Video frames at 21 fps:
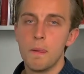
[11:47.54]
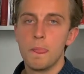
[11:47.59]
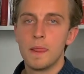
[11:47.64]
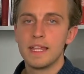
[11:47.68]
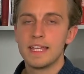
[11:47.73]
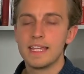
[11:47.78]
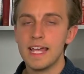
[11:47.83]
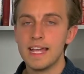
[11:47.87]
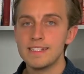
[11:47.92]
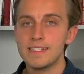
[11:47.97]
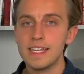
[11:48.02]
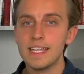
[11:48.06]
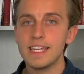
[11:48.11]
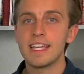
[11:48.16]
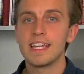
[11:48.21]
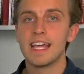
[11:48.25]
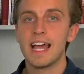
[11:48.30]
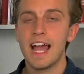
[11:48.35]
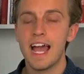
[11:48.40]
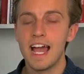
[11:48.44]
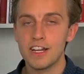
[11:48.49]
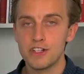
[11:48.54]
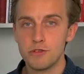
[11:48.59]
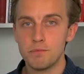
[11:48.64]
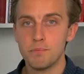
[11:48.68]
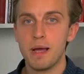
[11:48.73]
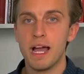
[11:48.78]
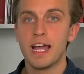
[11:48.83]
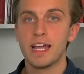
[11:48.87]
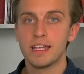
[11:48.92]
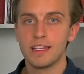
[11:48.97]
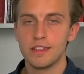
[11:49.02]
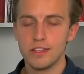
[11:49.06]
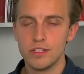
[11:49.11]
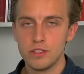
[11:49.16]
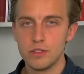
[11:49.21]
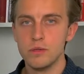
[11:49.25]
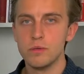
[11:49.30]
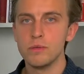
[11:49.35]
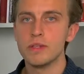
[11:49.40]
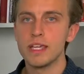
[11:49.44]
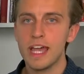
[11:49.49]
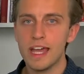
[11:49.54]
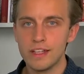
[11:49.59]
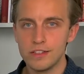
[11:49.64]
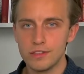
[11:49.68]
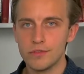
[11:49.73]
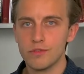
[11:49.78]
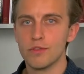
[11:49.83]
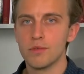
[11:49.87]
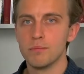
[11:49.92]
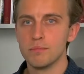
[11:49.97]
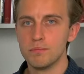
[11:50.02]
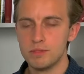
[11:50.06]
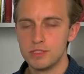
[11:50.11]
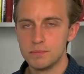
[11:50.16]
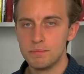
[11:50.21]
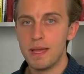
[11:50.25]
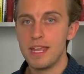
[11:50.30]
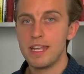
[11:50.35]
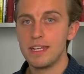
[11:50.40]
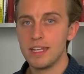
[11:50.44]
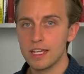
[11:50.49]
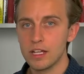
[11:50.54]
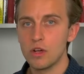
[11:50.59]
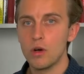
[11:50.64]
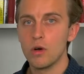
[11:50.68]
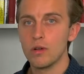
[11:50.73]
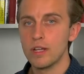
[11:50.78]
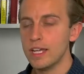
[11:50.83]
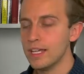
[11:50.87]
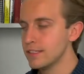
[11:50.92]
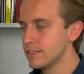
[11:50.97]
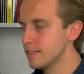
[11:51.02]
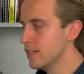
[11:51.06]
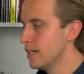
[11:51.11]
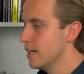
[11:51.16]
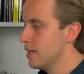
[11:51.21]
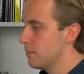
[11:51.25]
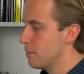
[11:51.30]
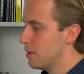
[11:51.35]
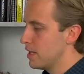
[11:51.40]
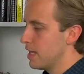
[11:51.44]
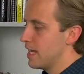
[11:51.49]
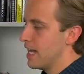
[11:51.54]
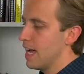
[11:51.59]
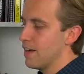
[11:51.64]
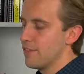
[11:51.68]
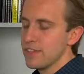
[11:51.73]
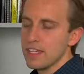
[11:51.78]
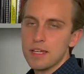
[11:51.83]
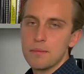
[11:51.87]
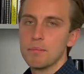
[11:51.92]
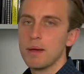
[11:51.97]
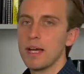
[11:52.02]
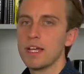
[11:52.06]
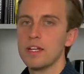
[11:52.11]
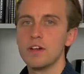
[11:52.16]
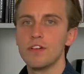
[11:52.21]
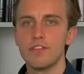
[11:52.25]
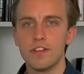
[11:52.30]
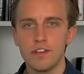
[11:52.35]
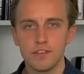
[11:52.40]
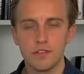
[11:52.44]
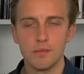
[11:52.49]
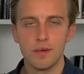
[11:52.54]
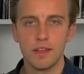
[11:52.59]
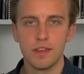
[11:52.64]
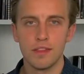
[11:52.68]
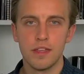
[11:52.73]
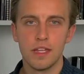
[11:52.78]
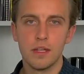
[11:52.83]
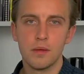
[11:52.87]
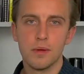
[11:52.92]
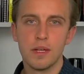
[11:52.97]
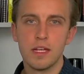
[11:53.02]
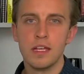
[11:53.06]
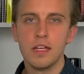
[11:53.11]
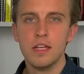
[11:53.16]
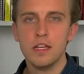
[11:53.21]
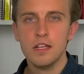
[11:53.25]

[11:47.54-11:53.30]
getting cash back that you get from spending on it, but then having it paid off every month anyway.